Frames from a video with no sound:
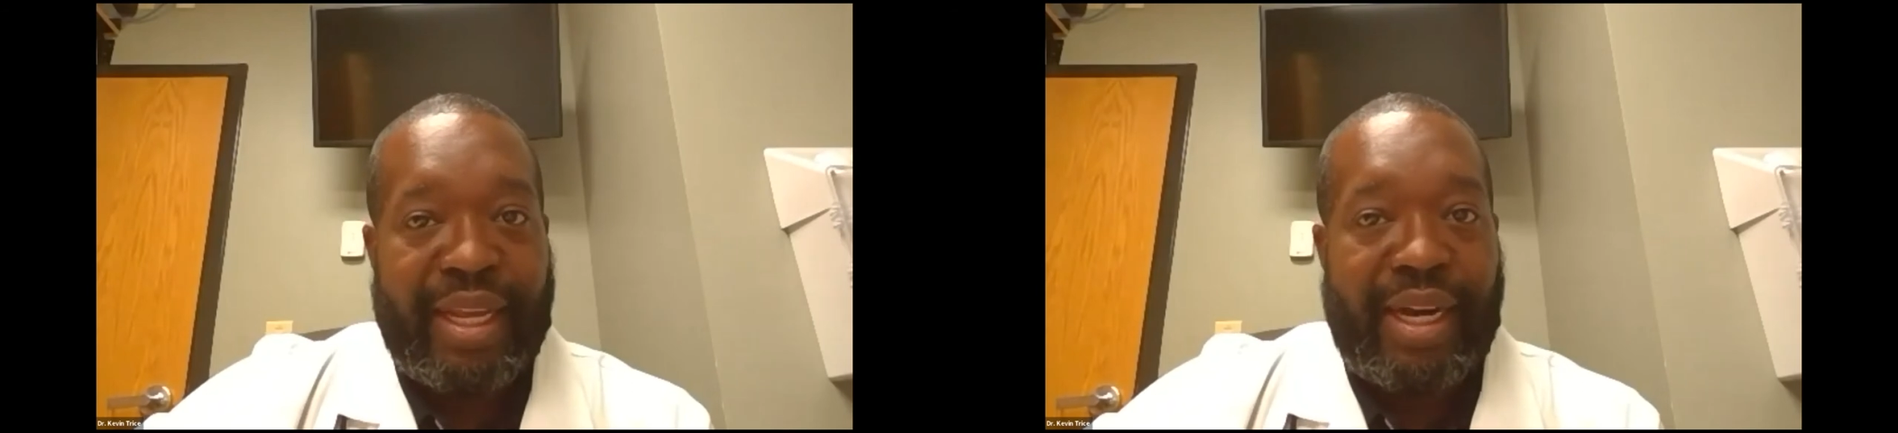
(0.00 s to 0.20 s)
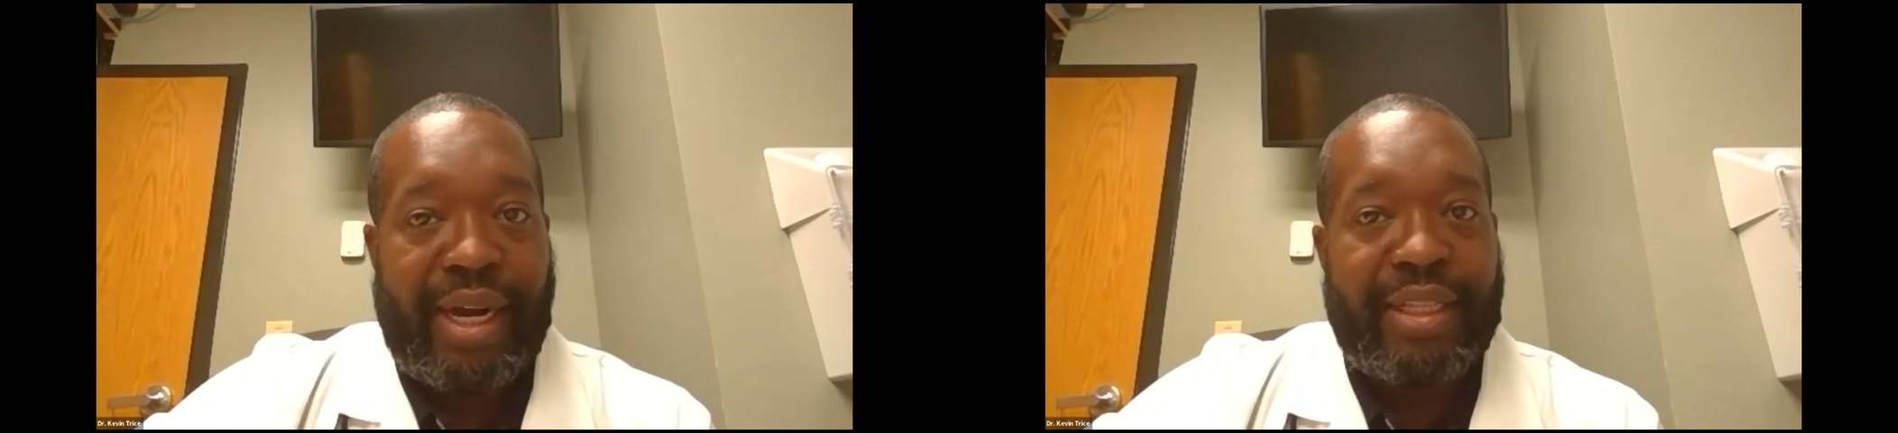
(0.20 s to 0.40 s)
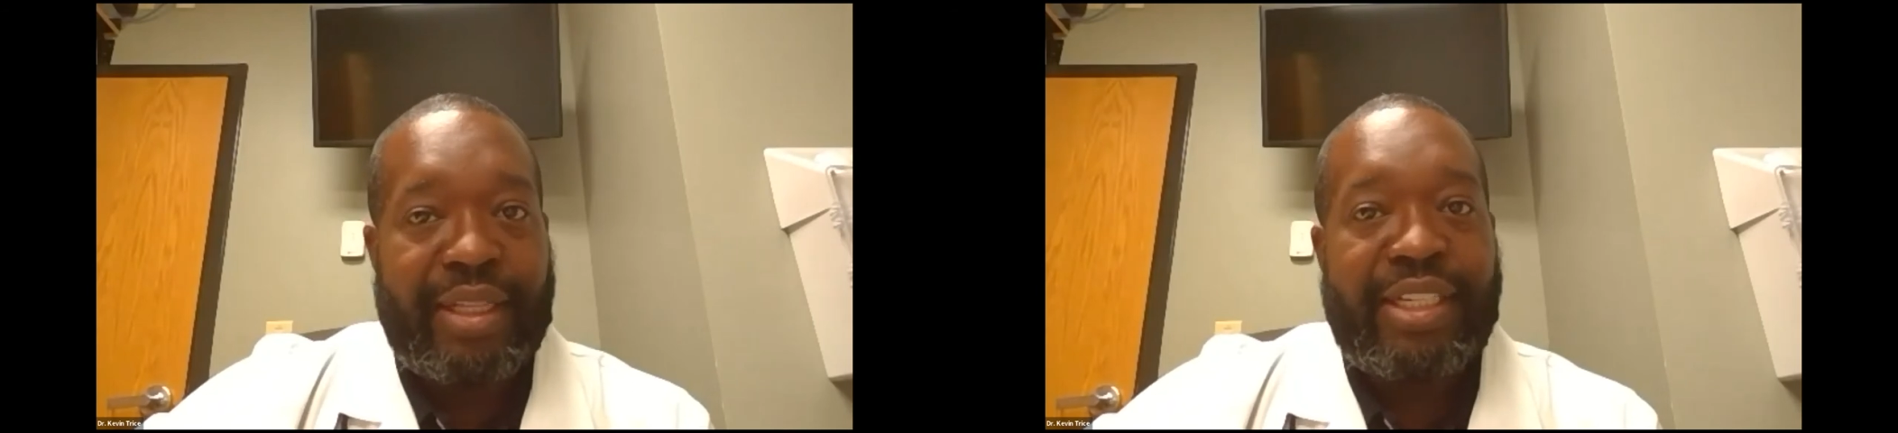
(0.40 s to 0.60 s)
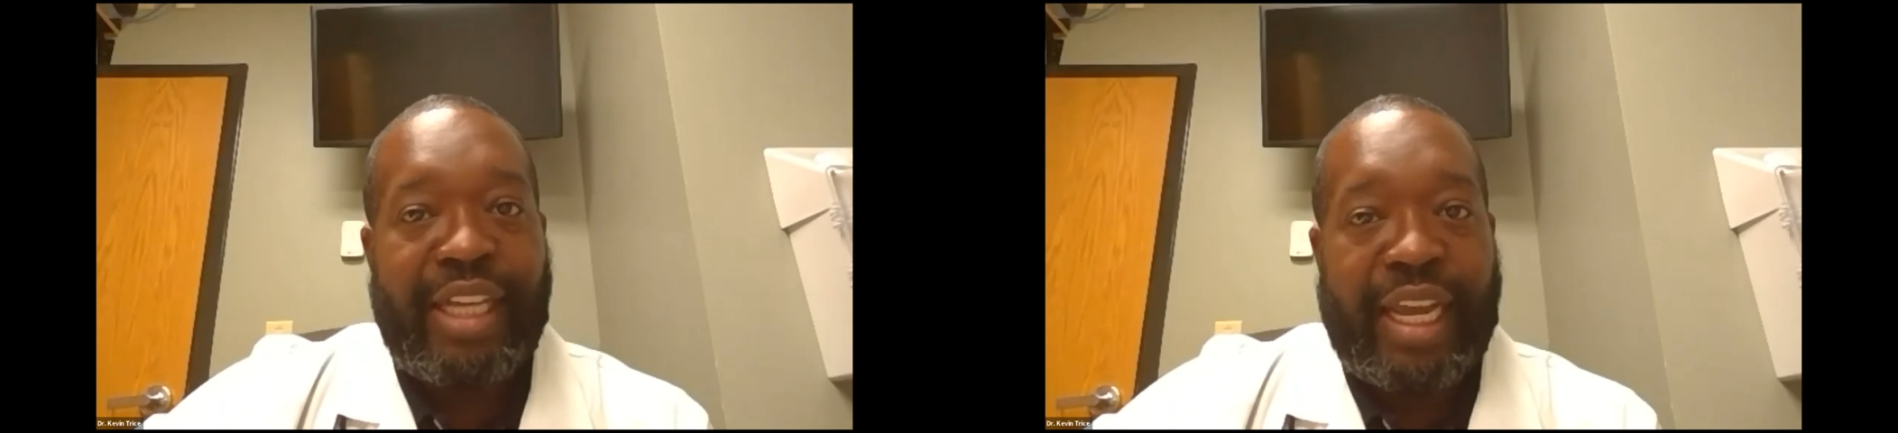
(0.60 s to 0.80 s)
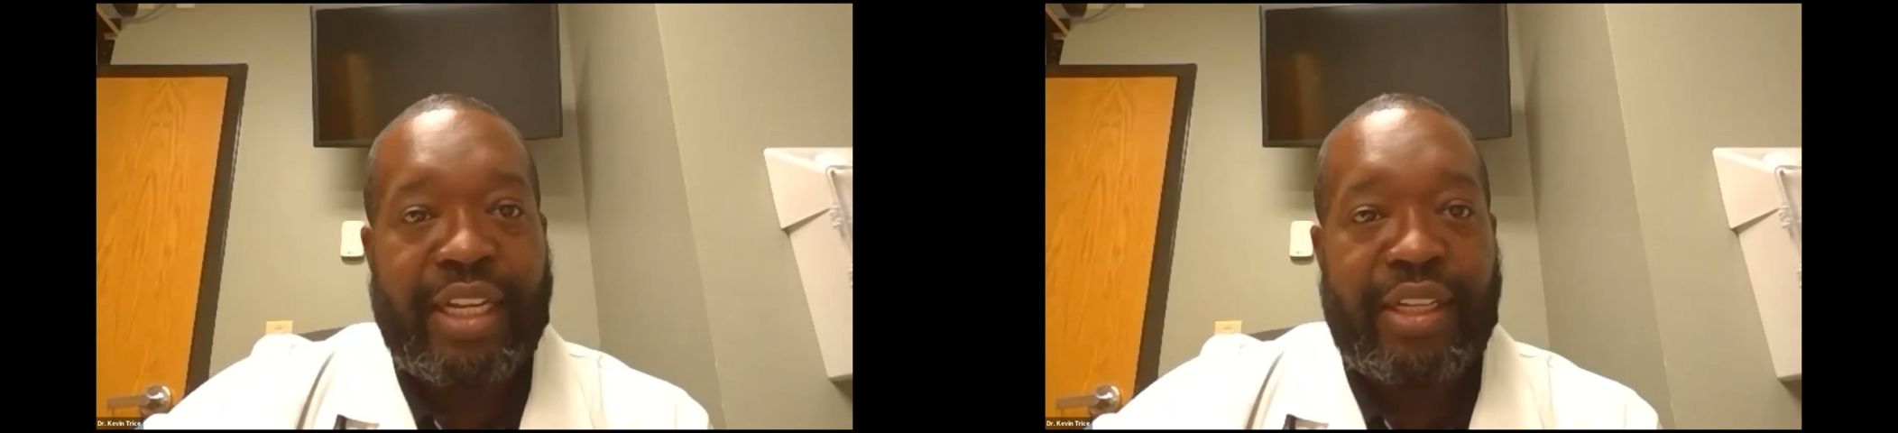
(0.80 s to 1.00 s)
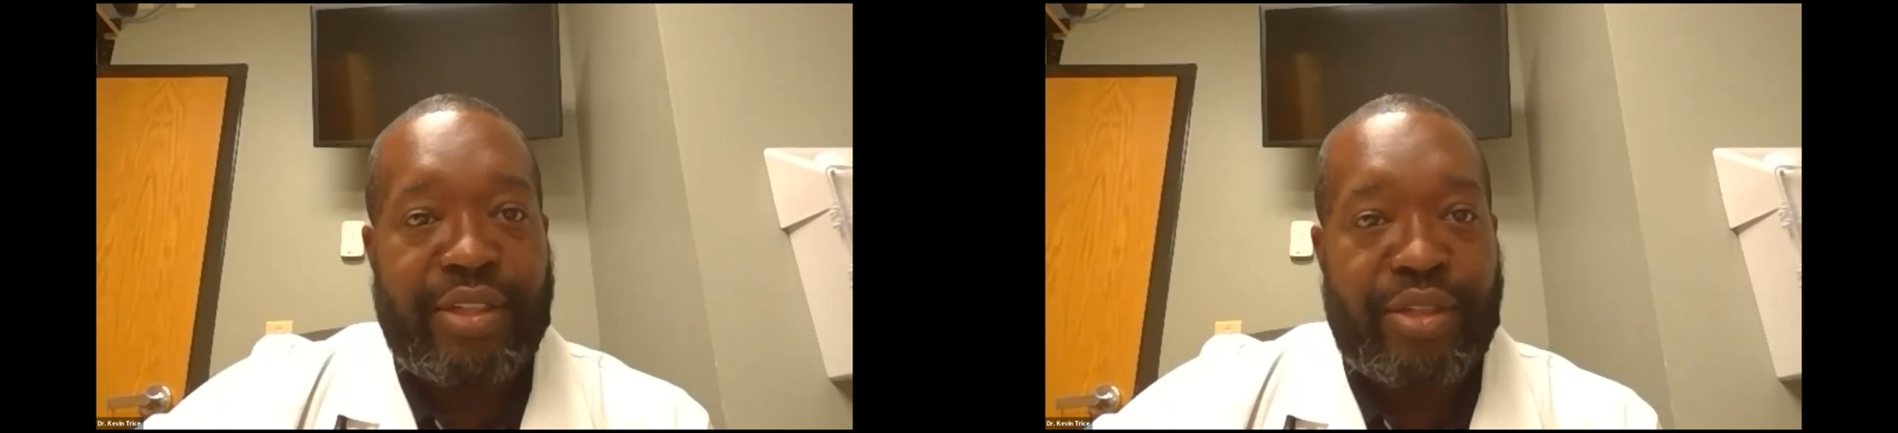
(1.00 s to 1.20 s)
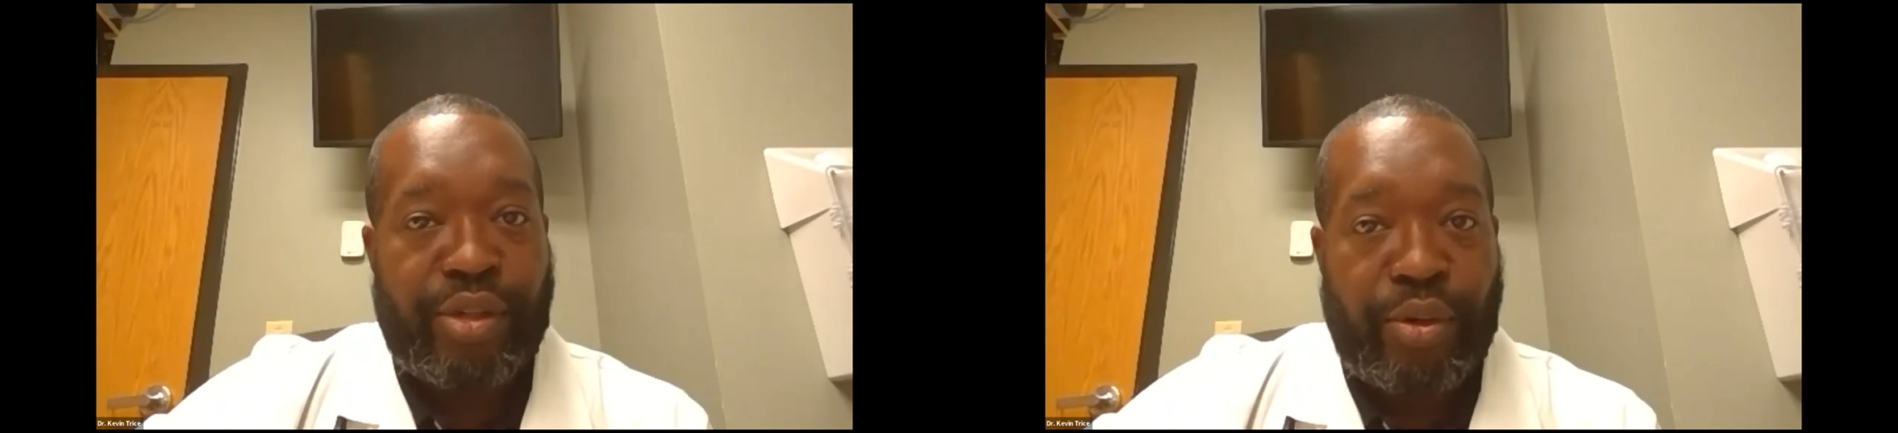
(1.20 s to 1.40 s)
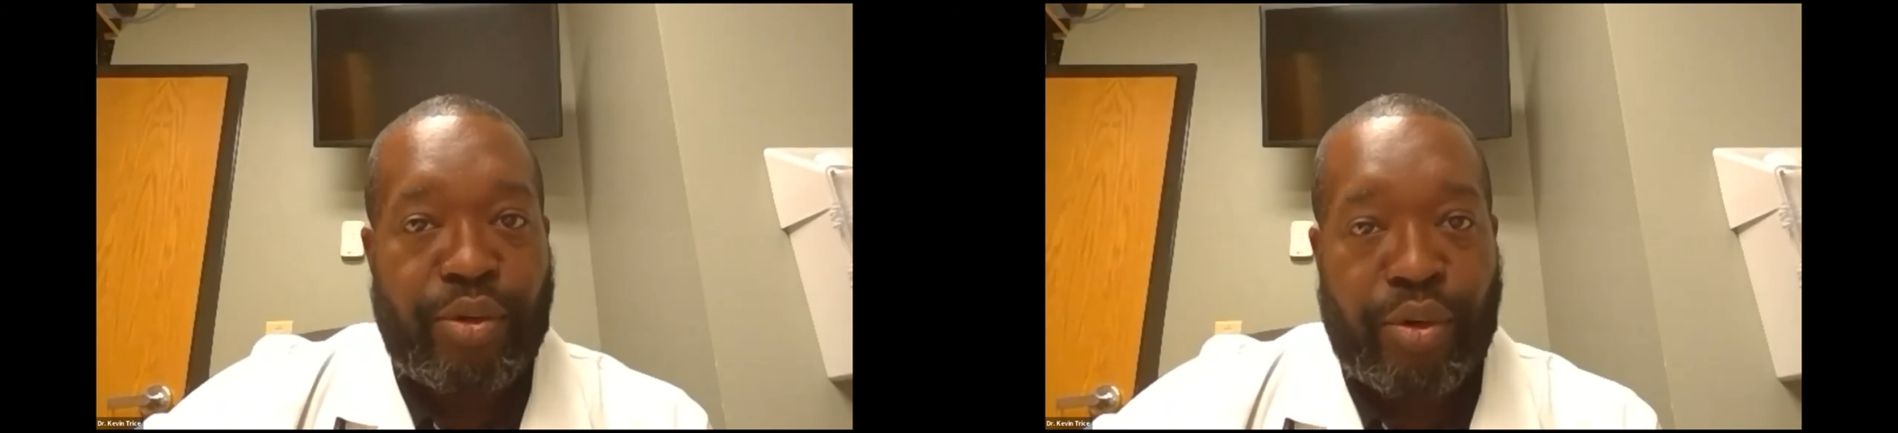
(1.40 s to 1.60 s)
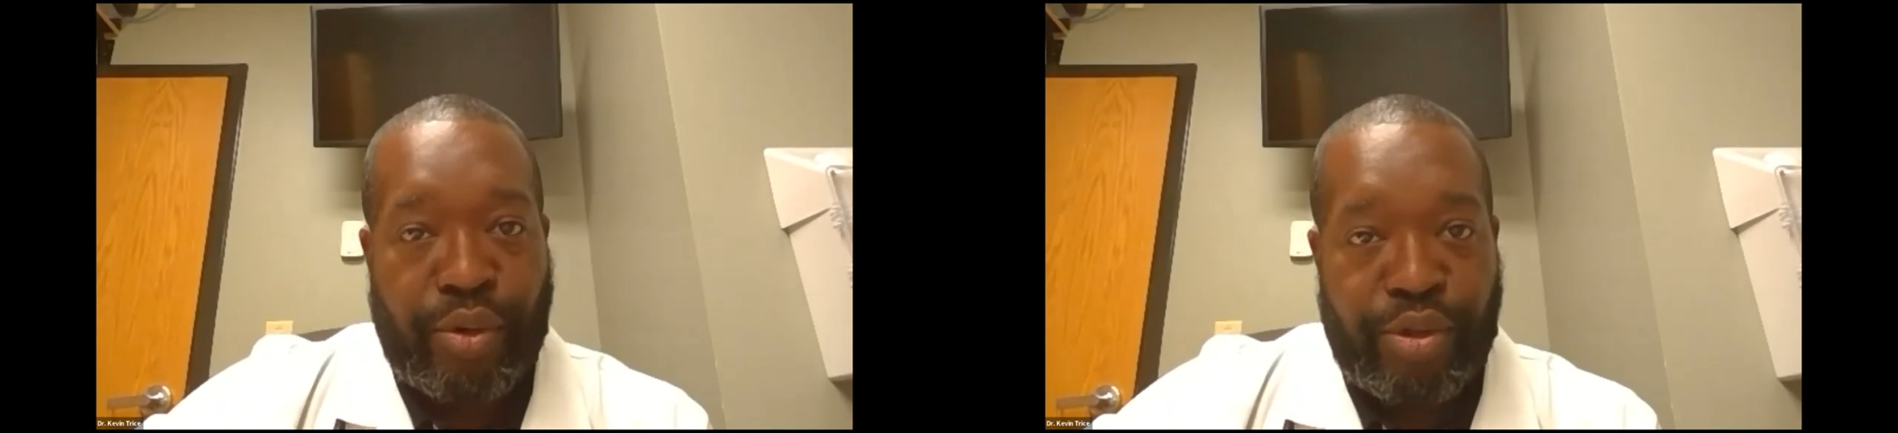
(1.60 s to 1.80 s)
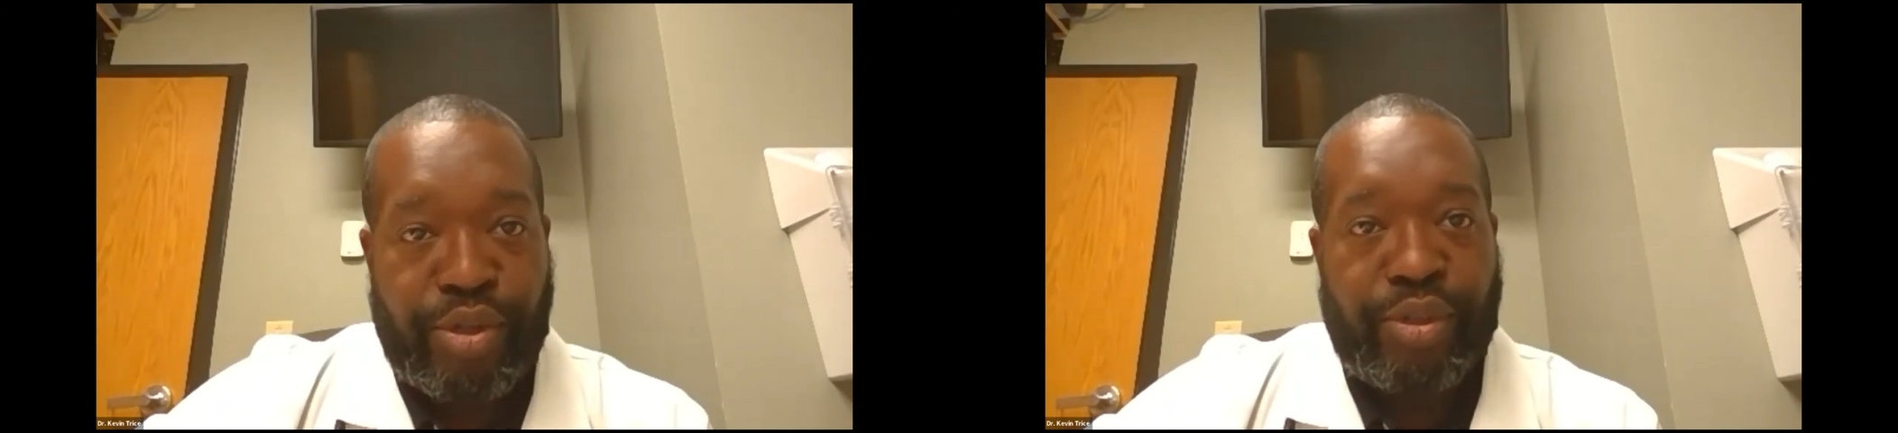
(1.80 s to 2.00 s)
The data is so
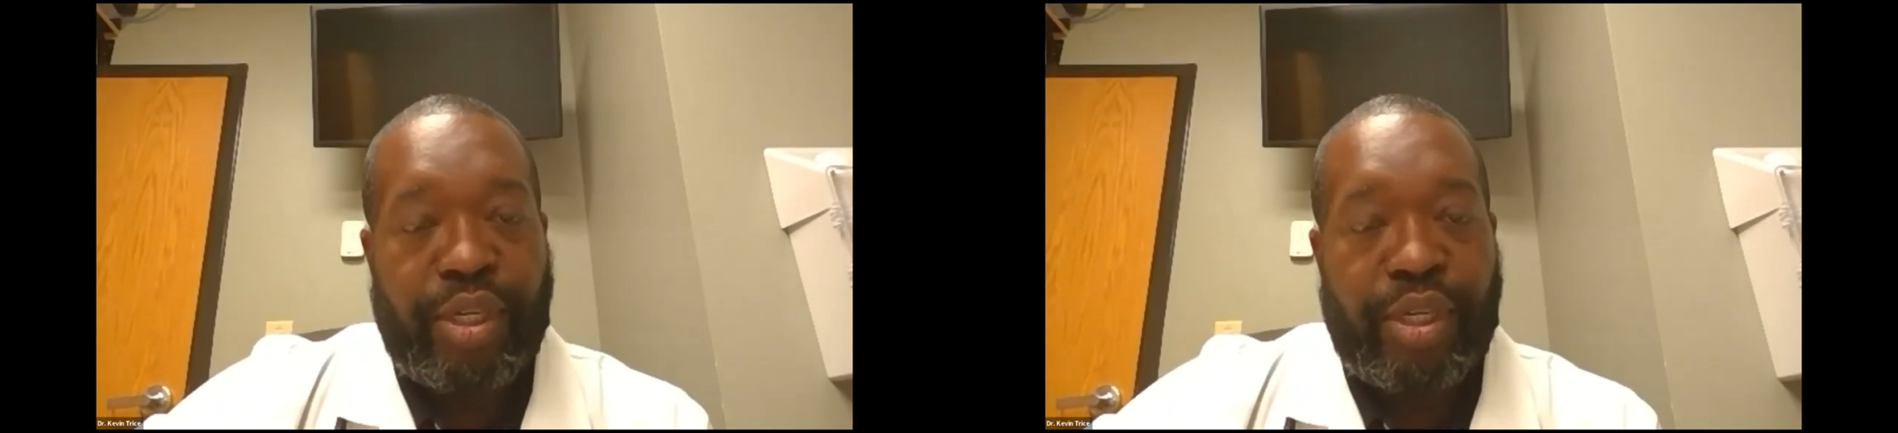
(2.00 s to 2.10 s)
crucial.